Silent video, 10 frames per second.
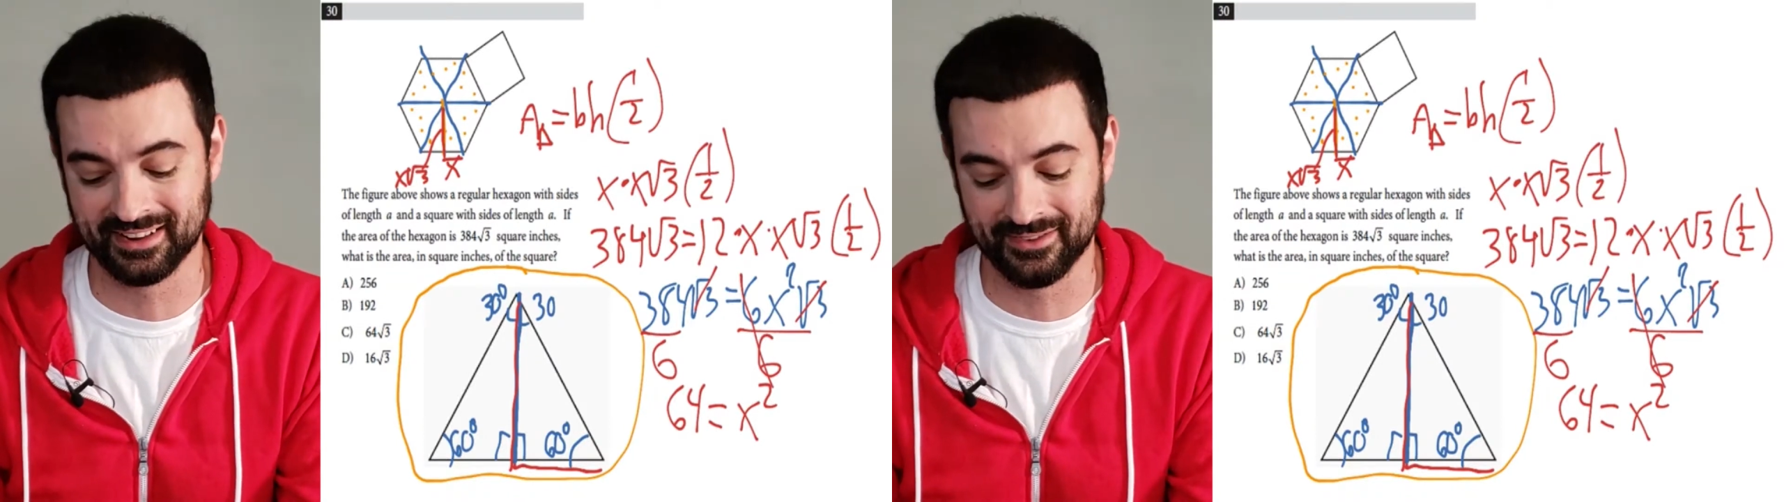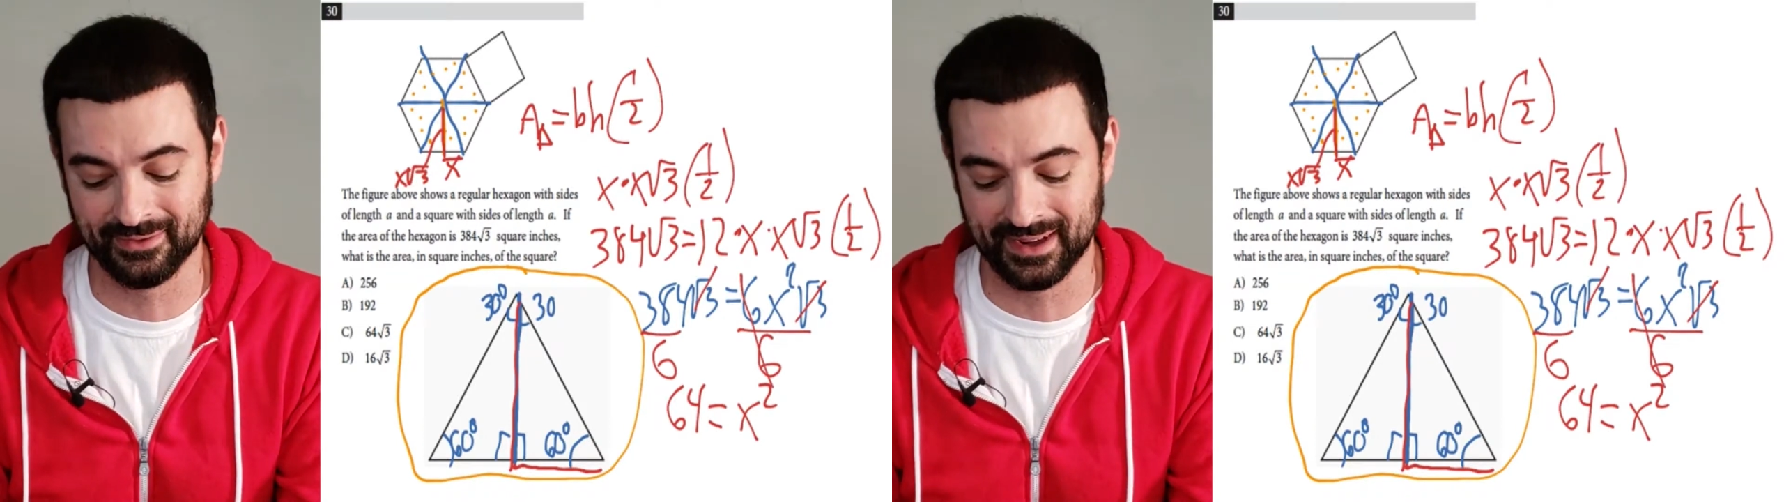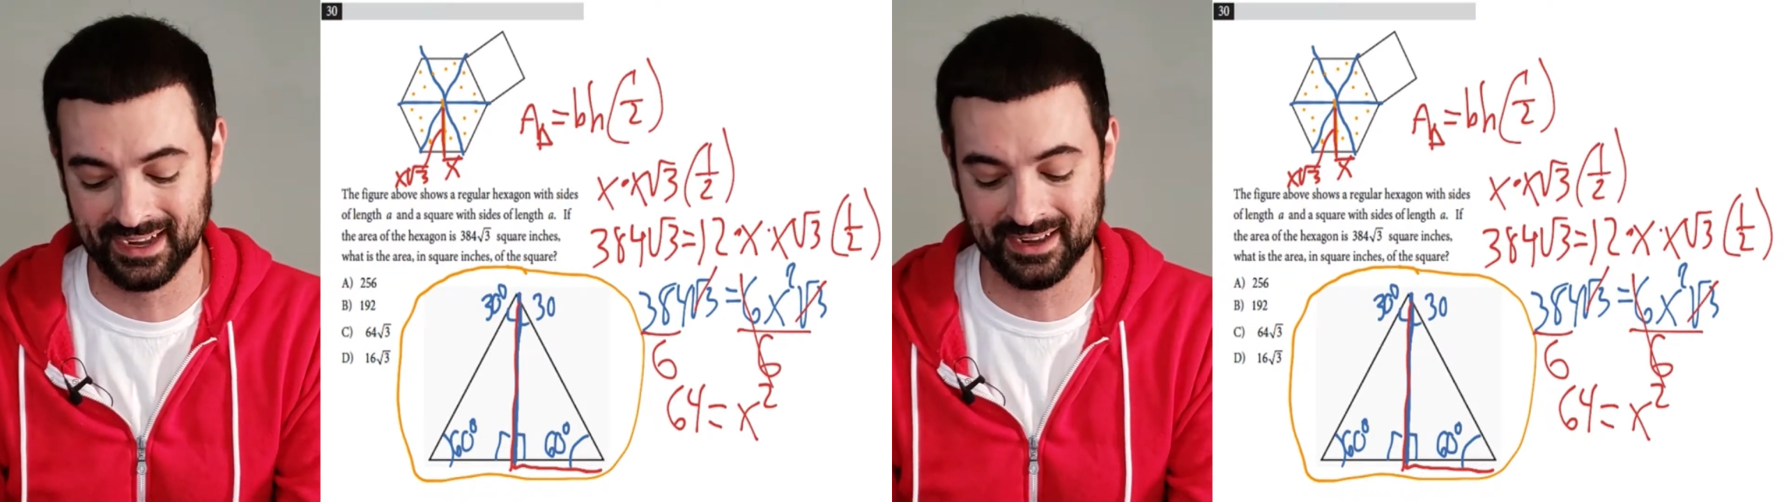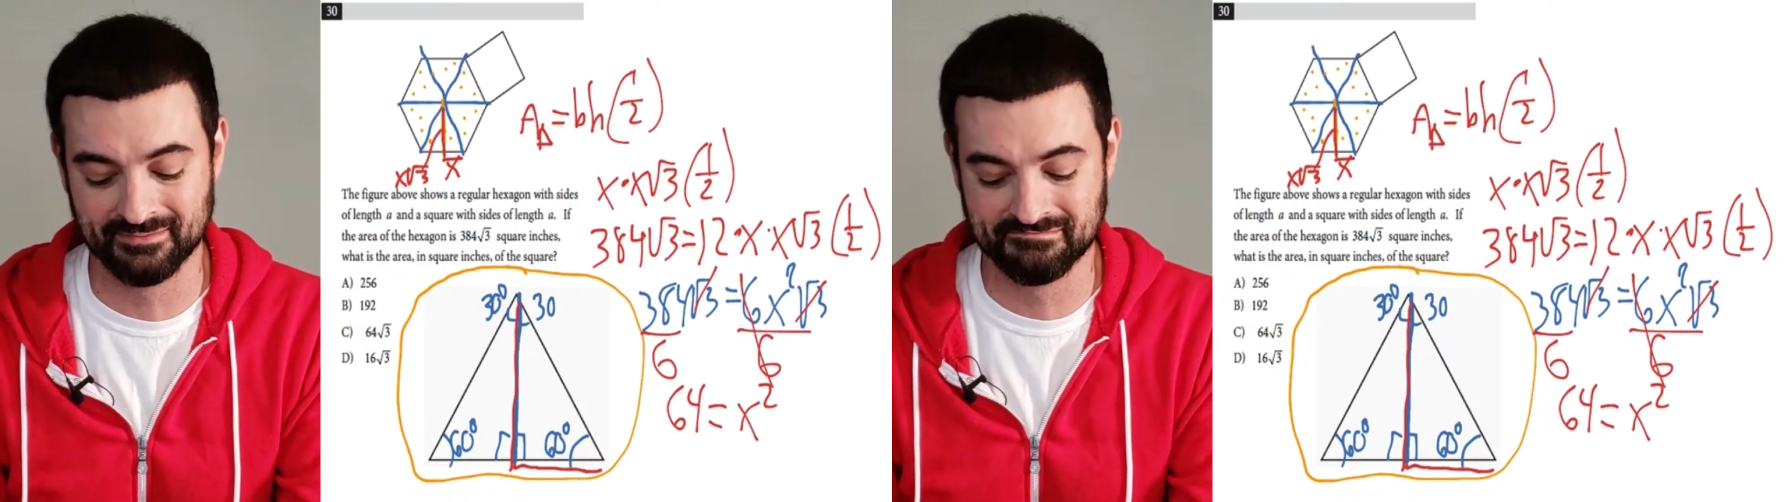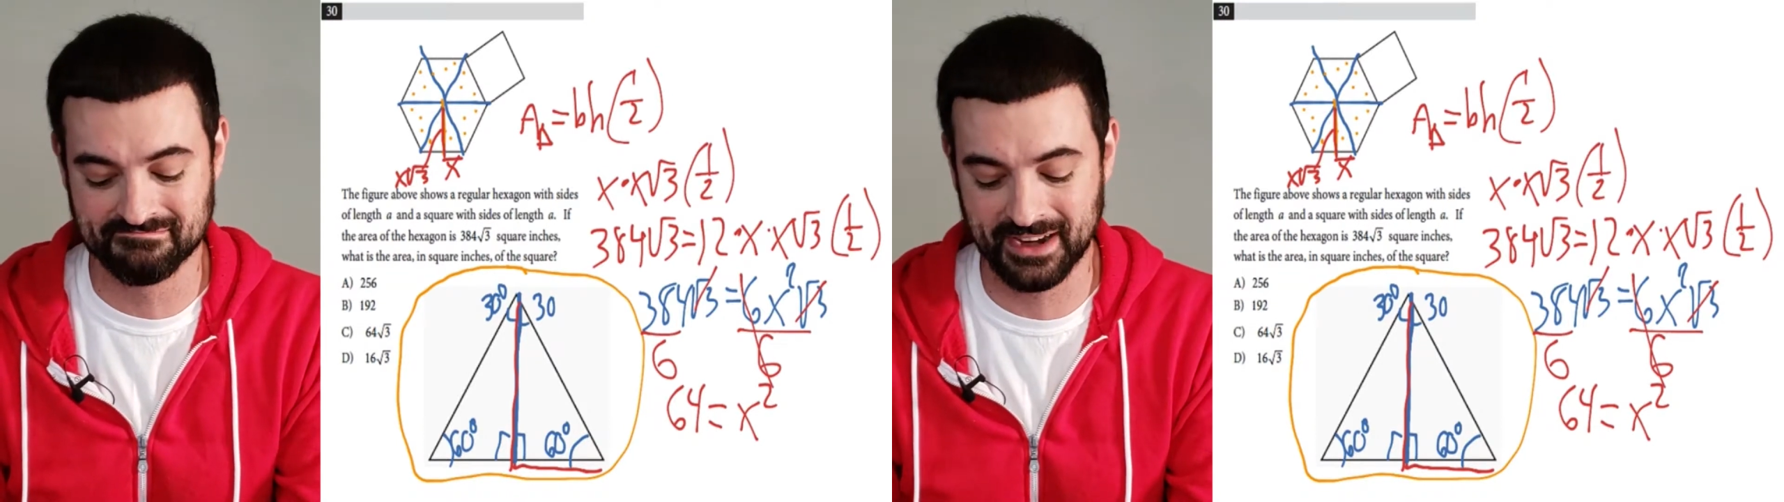I
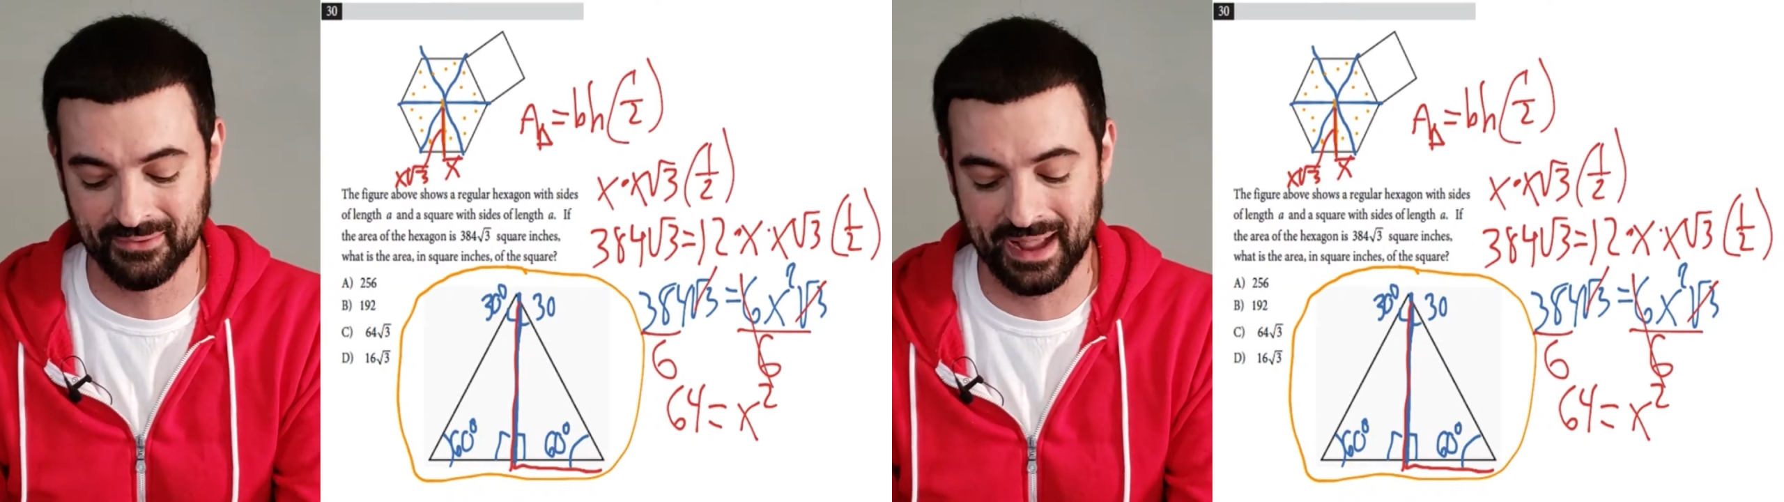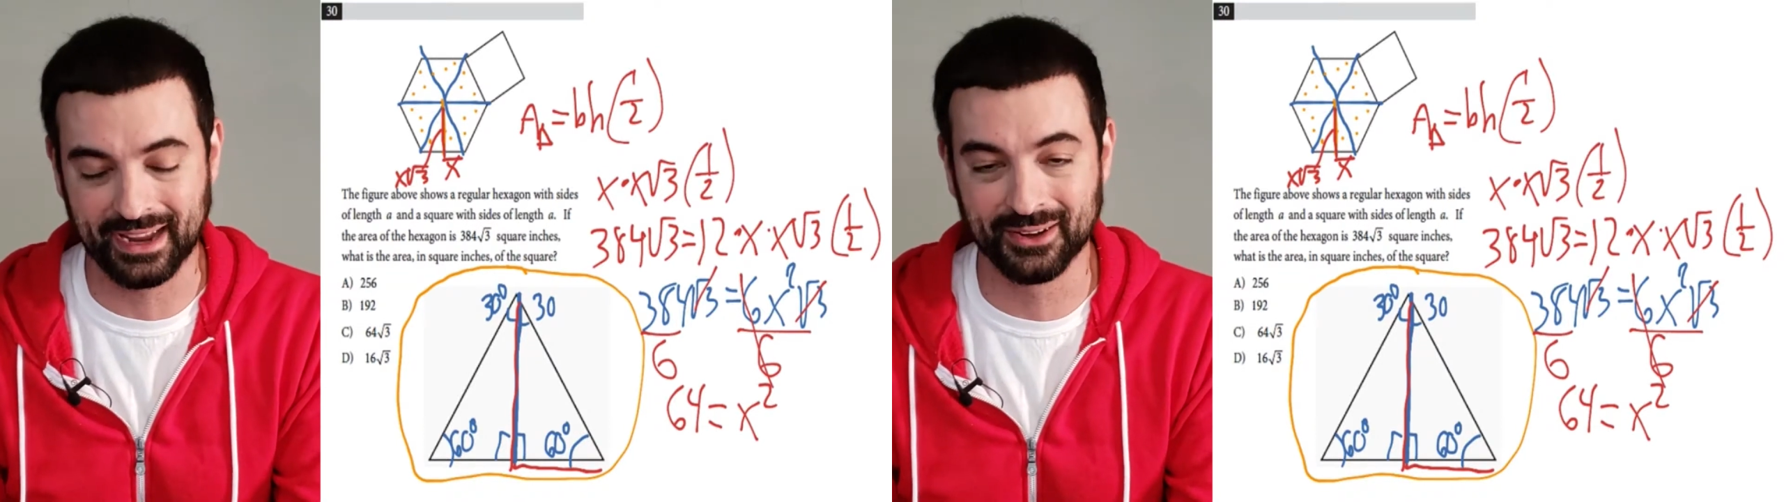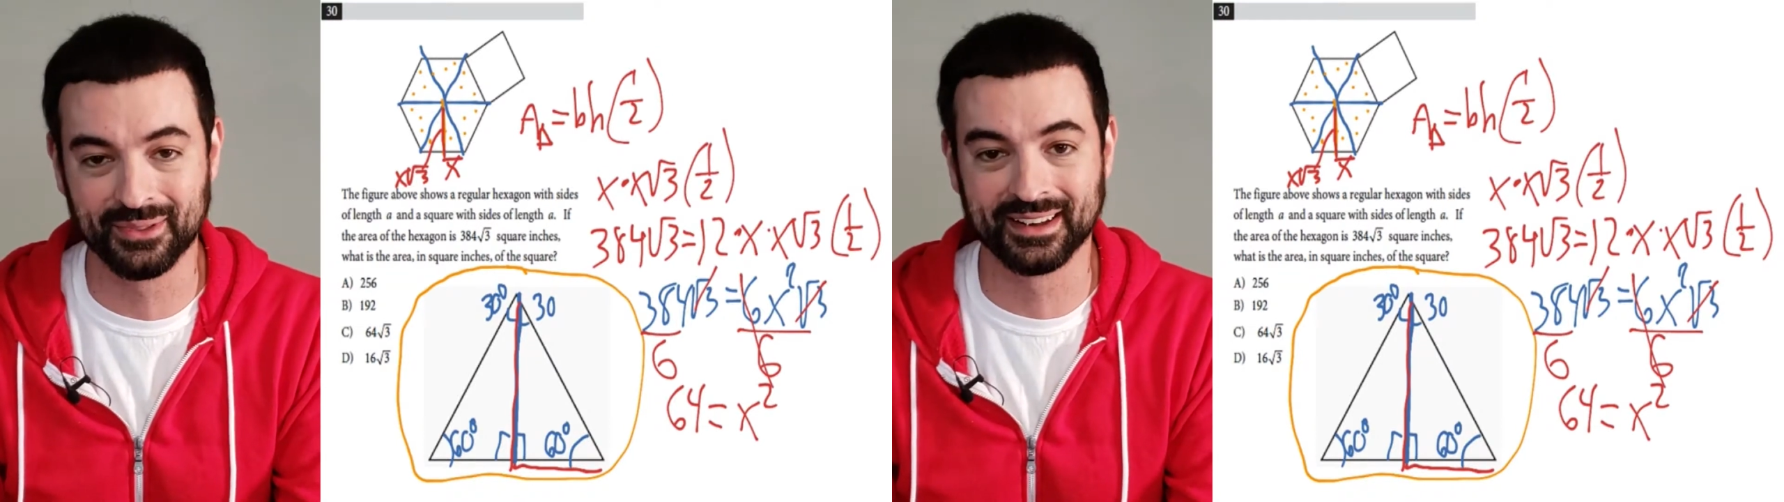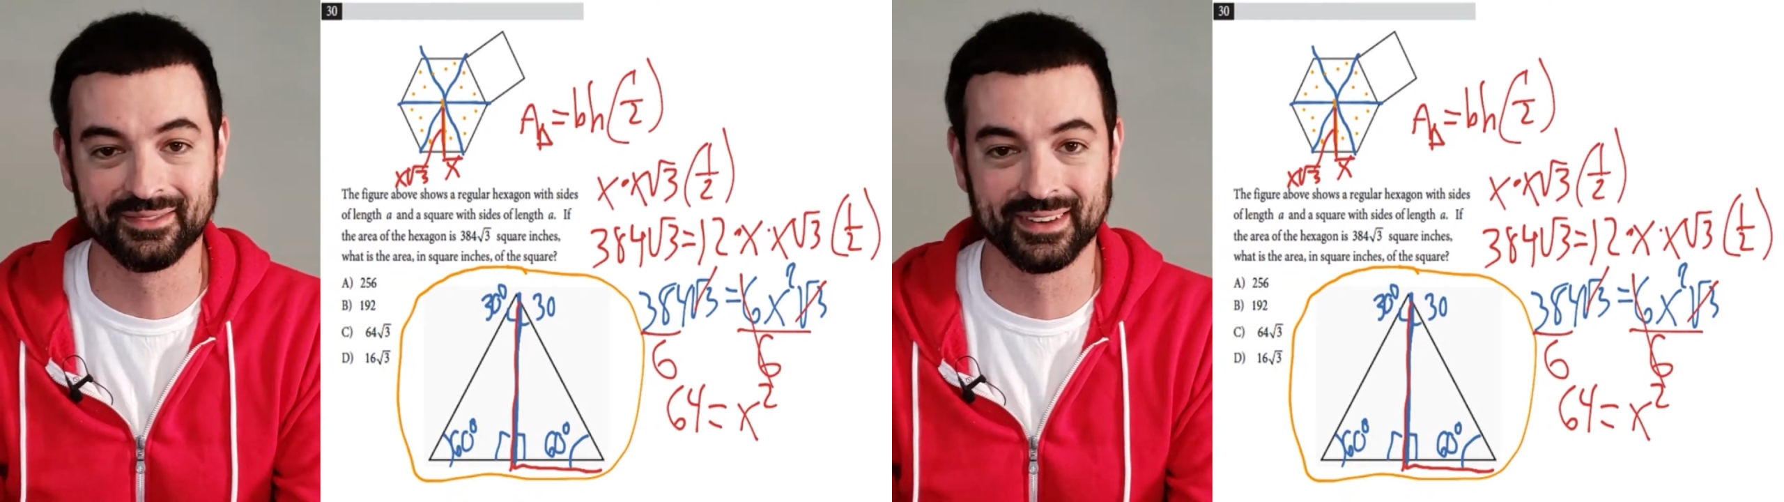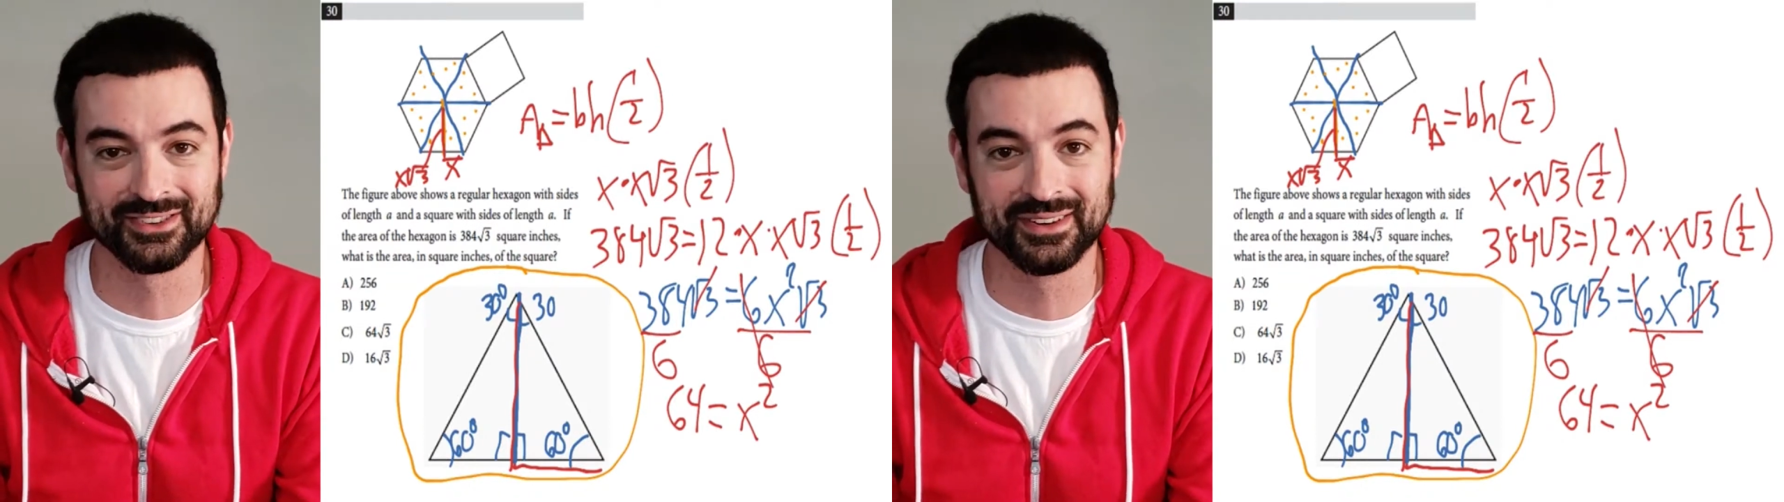can do that
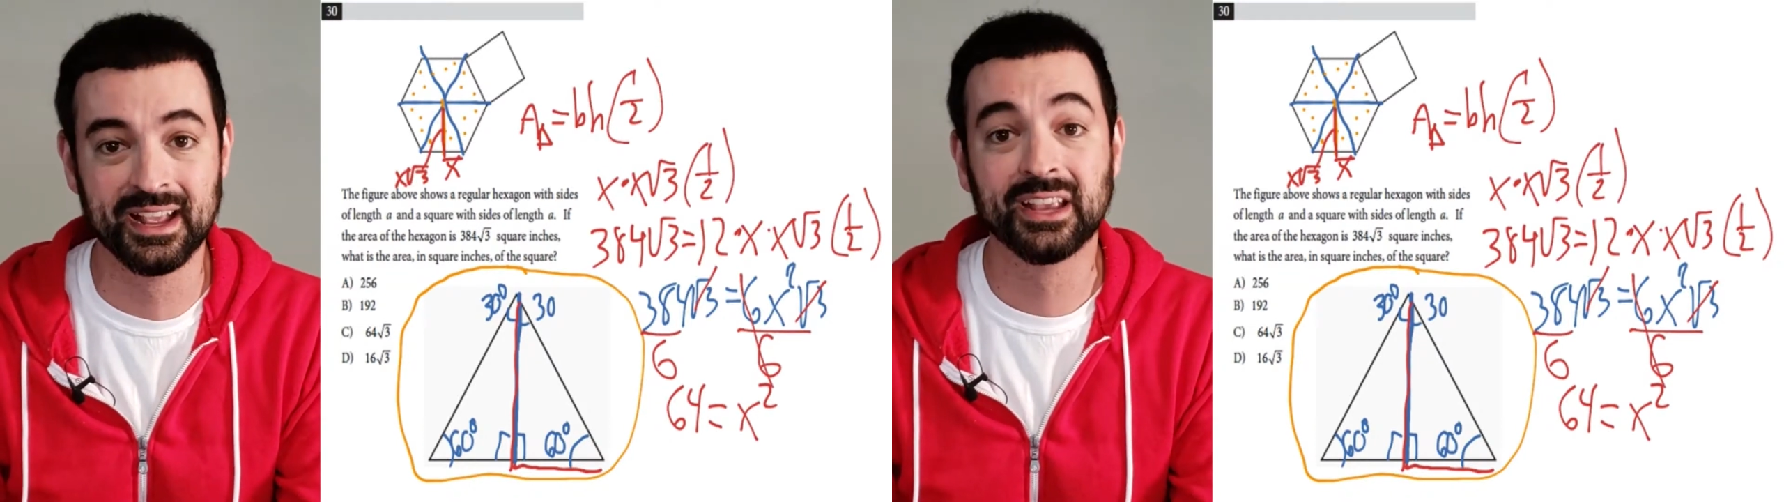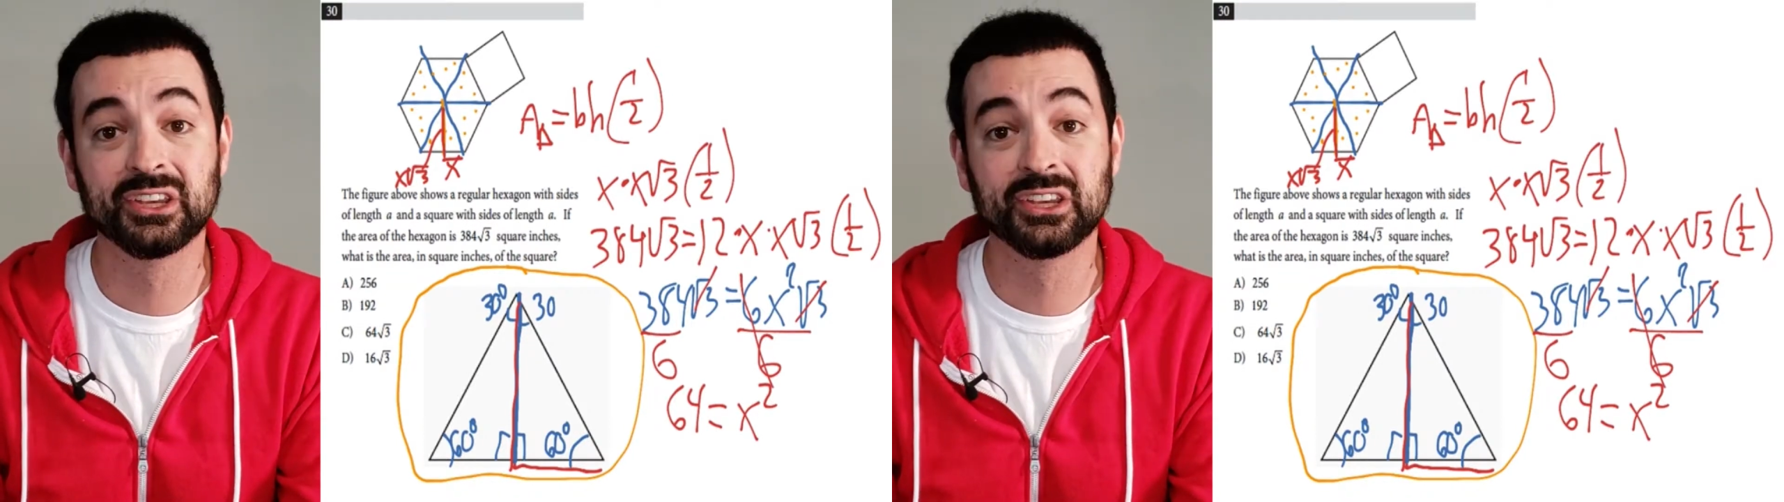division.